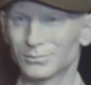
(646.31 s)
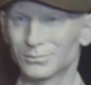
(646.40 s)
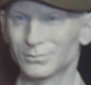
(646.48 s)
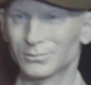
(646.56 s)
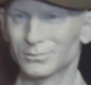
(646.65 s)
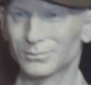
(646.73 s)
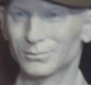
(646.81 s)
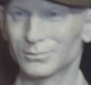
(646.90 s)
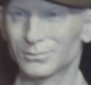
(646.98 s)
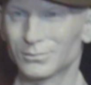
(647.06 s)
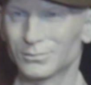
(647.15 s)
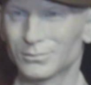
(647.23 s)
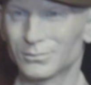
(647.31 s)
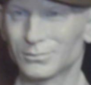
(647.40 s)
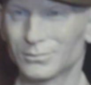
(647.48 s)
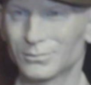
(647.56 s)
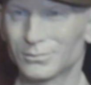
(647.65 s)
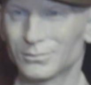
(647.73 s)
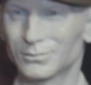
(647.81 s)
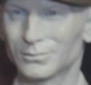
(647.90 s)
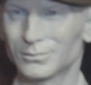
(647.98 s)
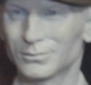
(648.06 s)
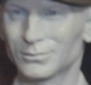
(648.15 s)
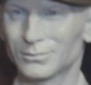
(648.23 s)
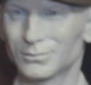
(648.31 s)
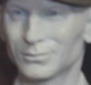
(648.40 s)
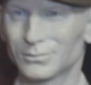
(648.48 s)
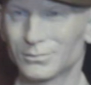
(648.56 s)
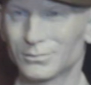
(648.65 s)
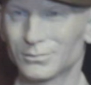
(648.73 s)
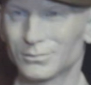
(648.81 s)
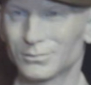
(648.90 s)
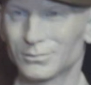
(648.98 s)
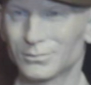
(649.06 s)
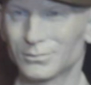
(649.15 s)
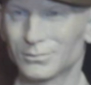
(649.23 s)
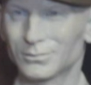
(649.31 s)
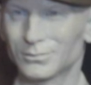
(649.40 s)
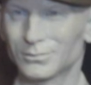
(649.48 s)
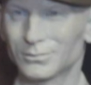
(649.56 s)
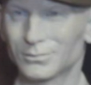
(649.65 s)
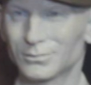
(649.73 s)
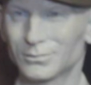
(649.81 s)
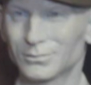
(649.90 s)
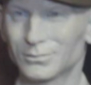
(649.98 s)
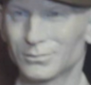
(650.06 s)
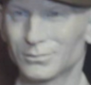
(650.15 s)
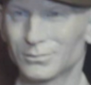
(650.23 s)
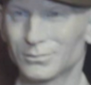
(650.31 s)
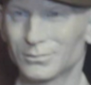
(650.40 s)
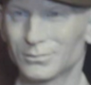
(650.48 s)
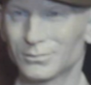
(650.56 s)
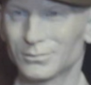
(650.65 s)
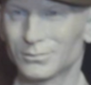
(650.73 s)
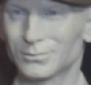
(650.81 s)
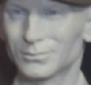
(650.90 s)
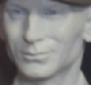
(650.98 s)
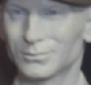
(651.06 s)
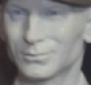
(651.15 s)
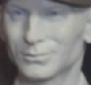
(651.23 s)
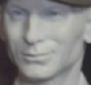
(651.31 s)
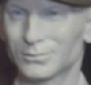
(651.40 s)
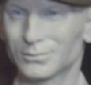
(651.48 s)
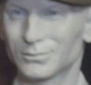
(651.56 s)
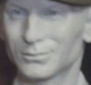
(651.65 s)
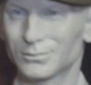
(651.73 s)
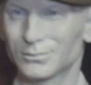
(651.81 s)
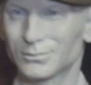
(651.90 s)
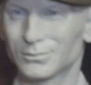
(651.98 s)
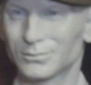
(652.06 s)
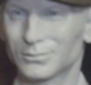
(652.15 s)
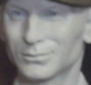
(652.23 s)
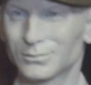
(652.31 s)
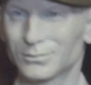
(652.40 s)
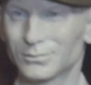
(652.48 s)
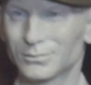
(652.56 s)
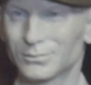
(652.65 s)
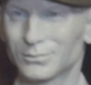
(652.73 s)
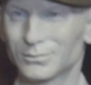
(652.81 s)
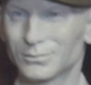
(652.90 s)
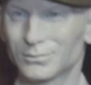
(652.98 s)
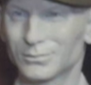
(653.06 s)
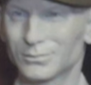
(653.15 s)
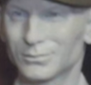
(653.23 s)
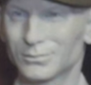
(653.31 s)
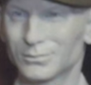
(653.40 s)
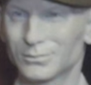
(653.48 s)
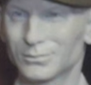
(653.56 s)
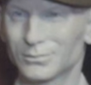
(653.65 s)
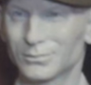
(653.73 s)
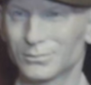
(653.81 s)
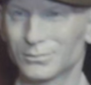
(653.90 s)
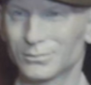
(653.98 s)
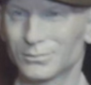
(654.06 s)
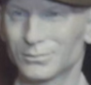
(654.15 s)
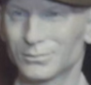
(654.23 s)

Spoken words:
The person shown says nothing.